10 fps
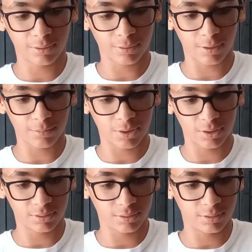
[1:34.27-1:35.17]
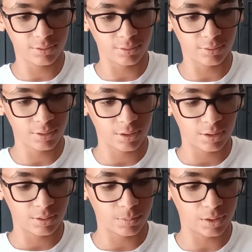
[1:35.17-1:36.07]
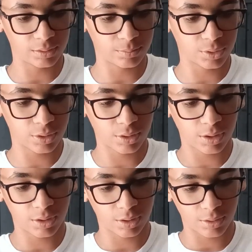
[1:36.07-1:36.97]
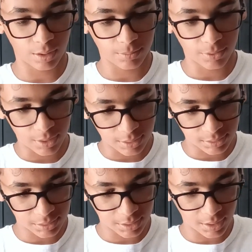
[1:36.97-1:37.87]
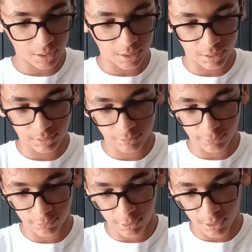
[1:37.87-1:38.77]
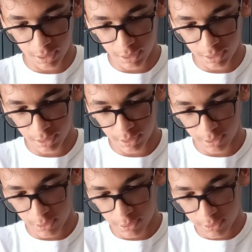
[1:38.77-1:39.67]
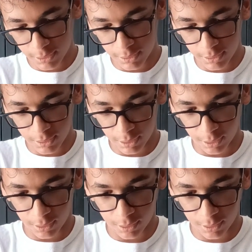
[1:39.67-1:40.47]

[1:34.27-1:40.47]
Grab these two because I'm trying to grab this ace right here.